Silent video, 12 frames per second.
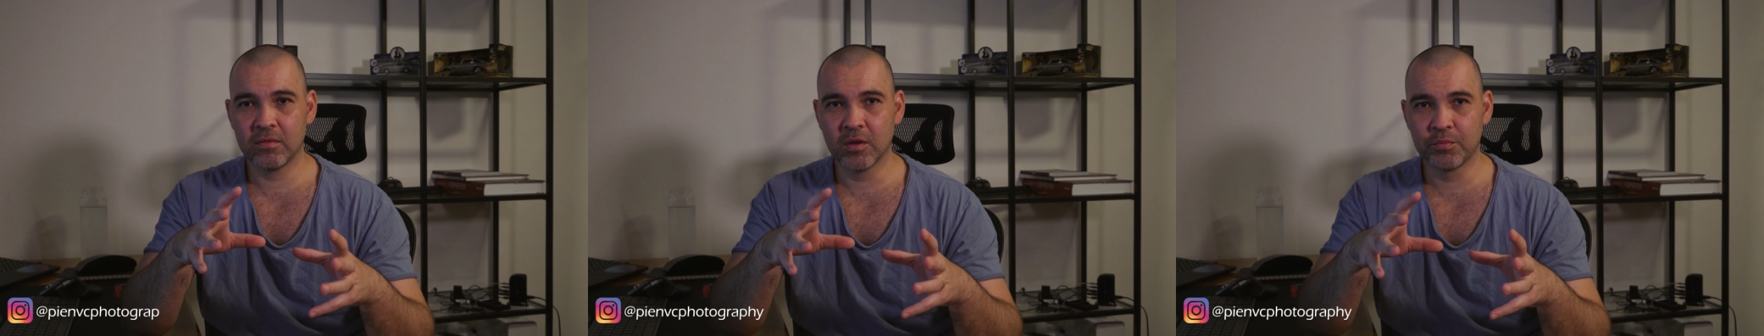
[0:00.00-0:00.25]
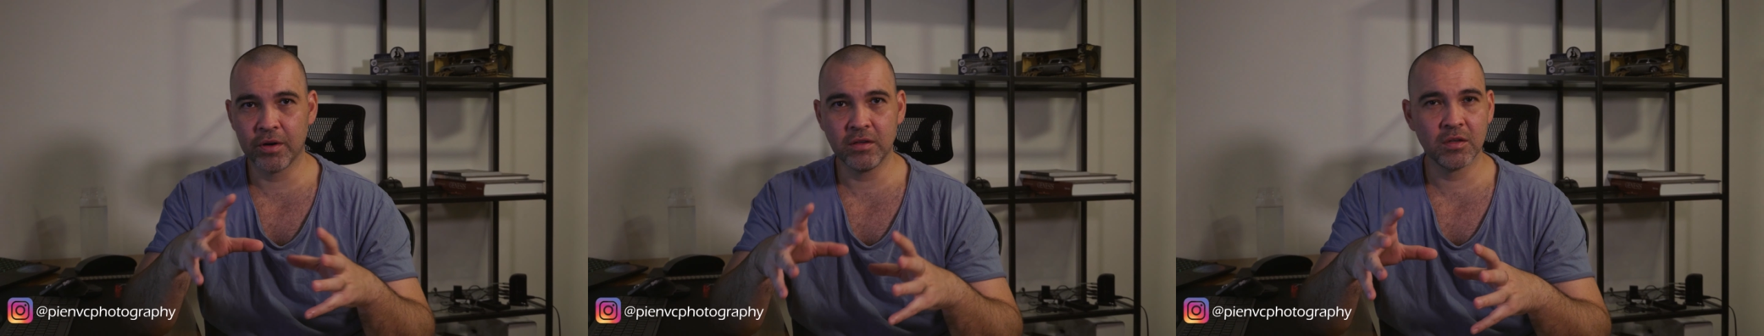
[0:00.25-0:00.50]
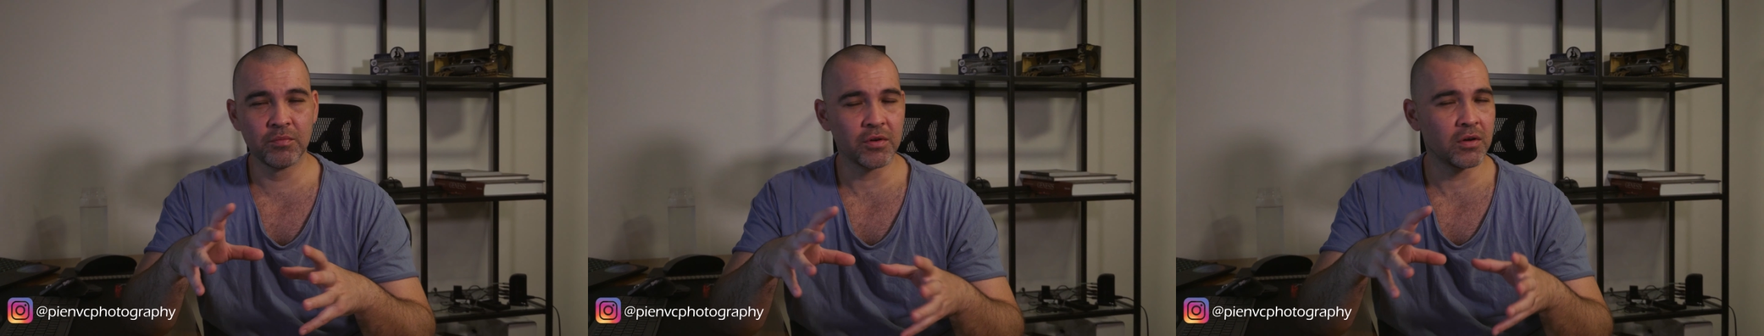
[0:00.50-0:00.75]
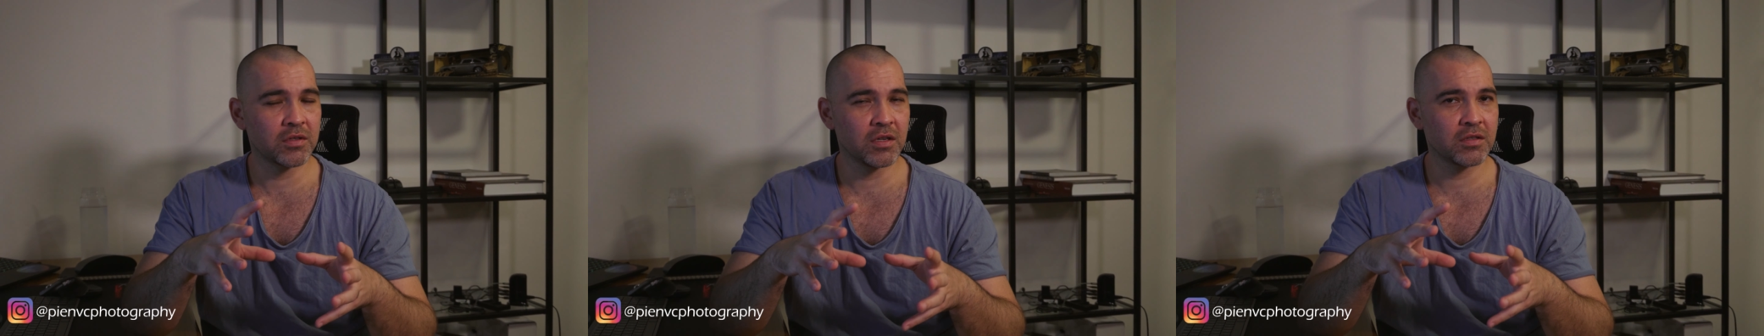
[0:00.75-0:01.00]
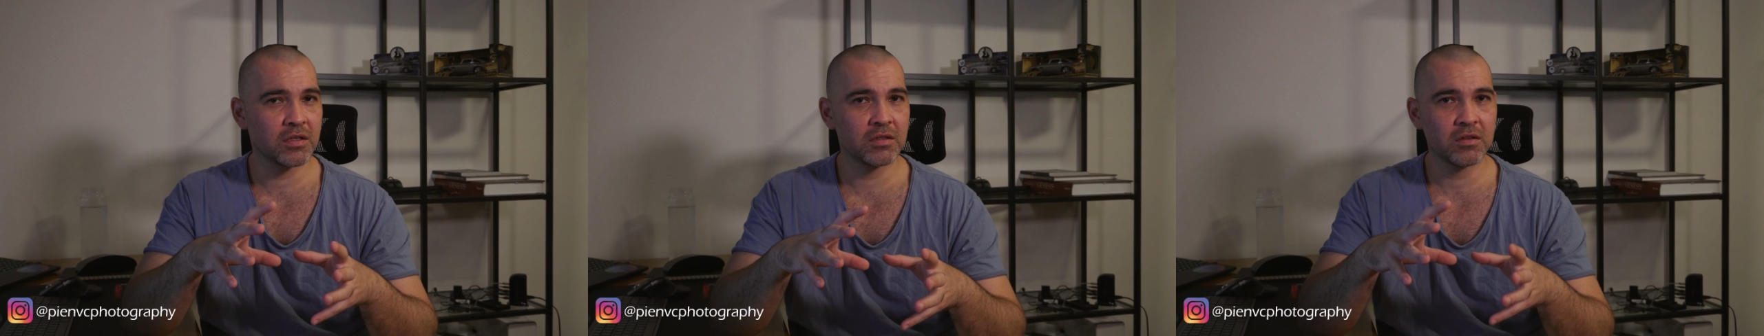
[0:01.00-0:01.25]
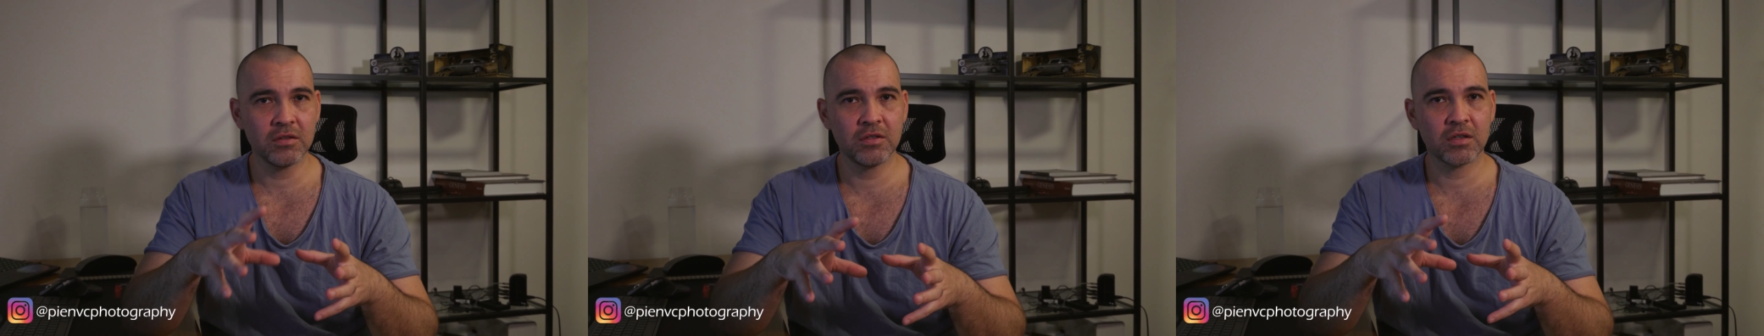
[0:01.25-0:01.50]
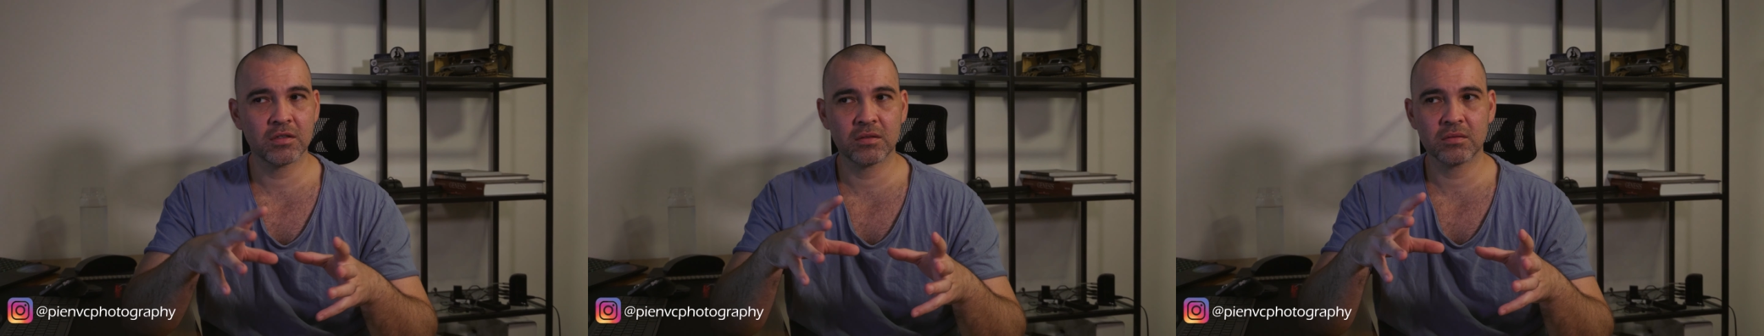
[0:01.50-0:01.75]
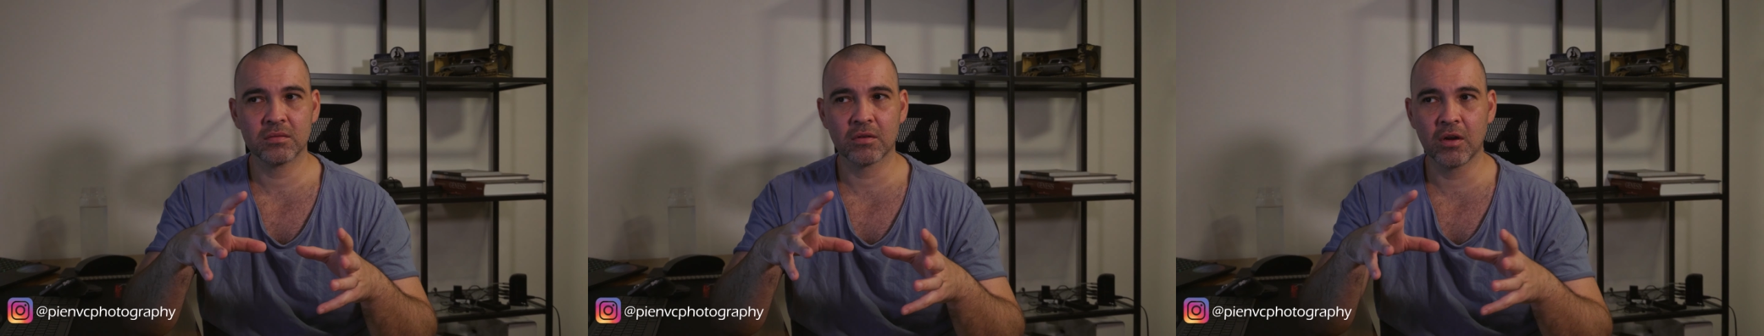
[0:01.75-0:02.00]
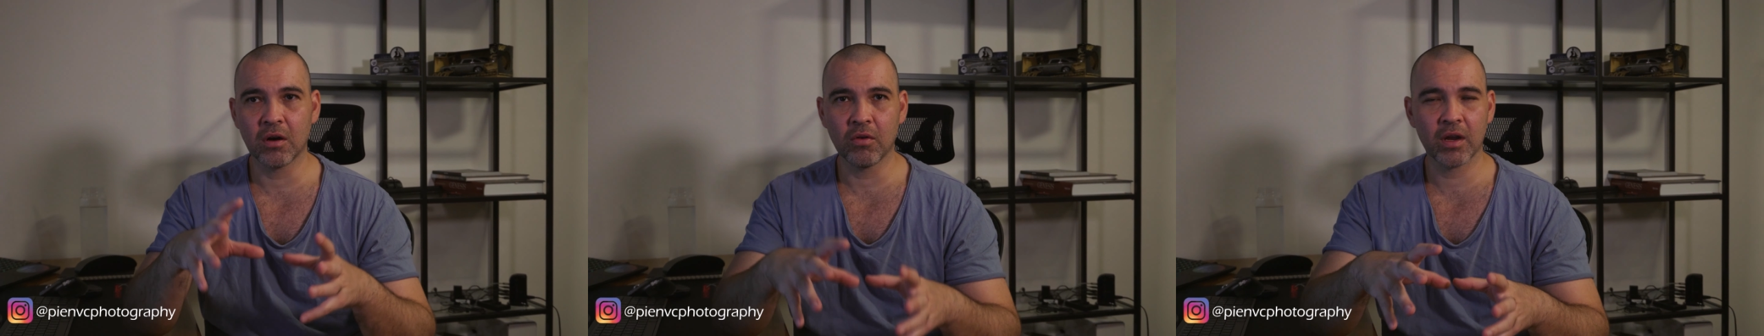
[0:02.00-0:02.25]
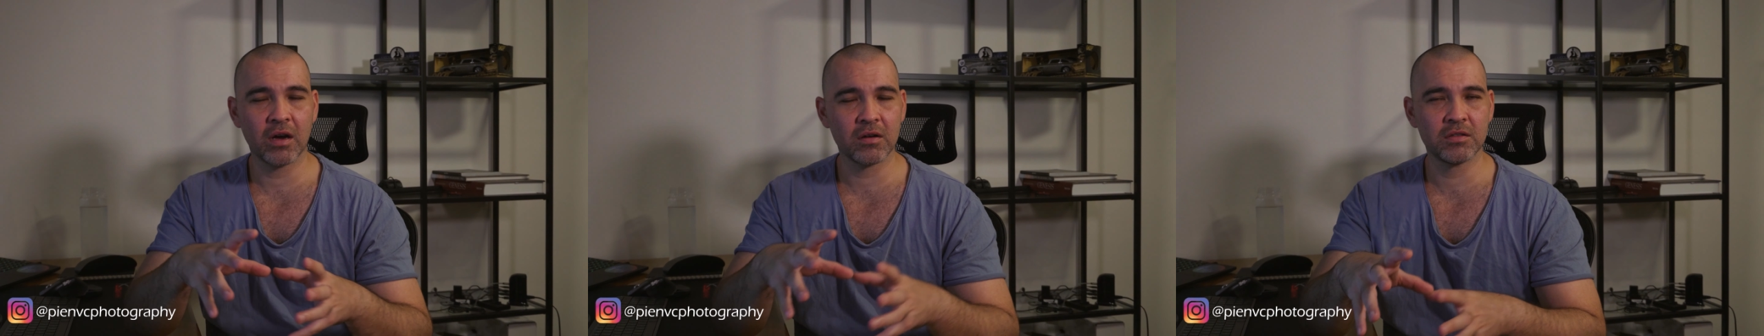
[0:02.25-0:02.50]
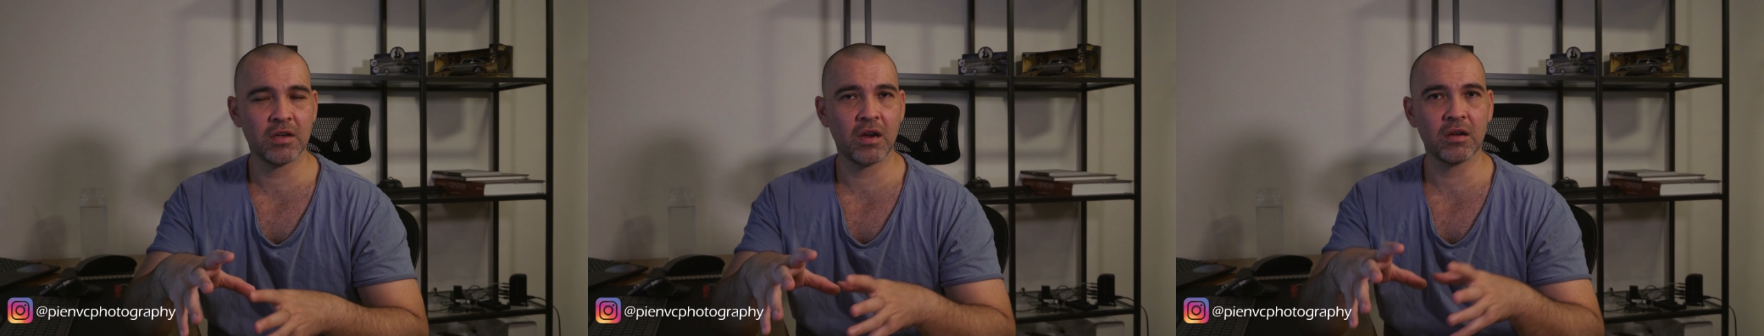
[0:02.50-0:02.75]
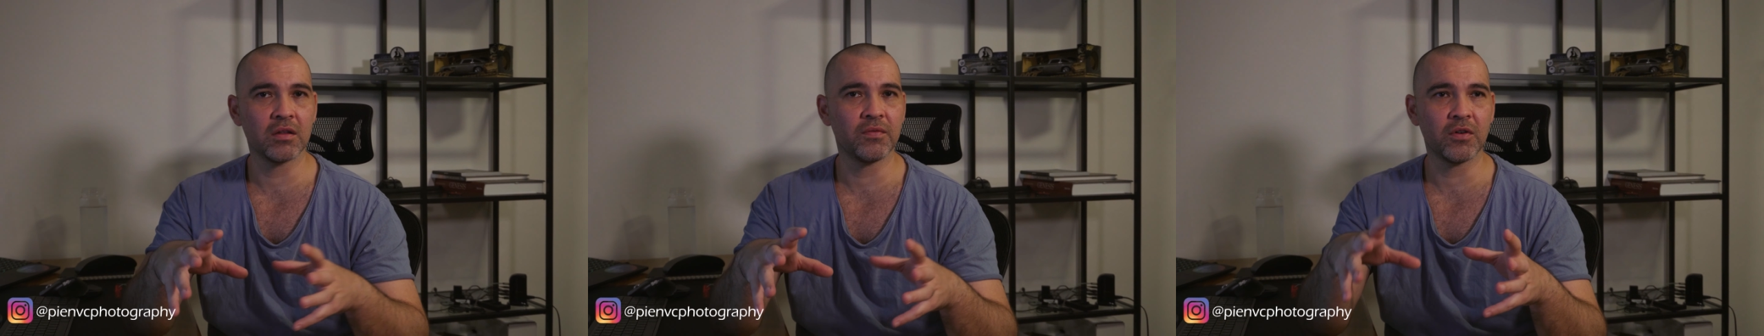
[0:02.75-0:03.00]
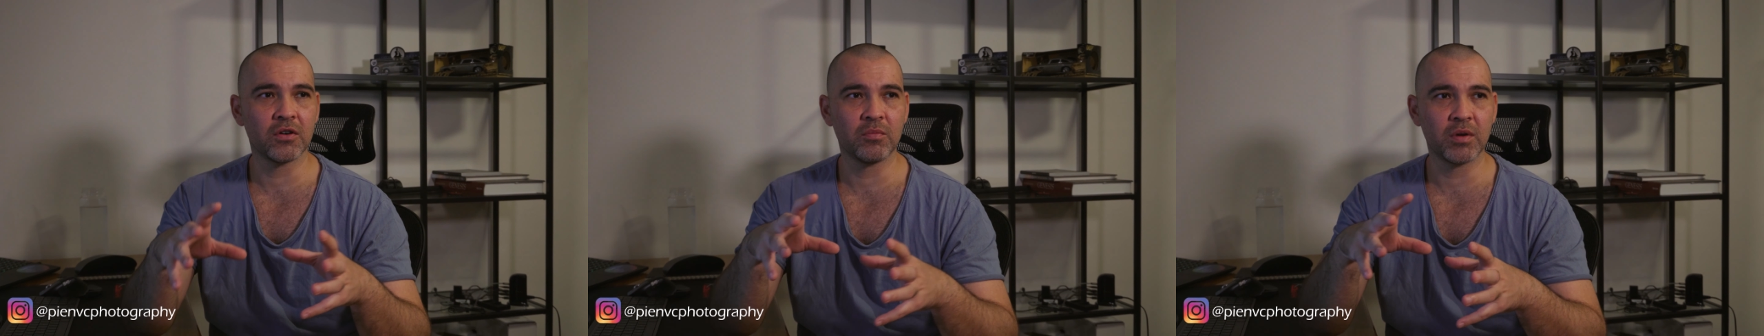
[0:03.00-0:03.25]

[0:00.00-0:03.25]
the printing process is not just going out and taking the photo,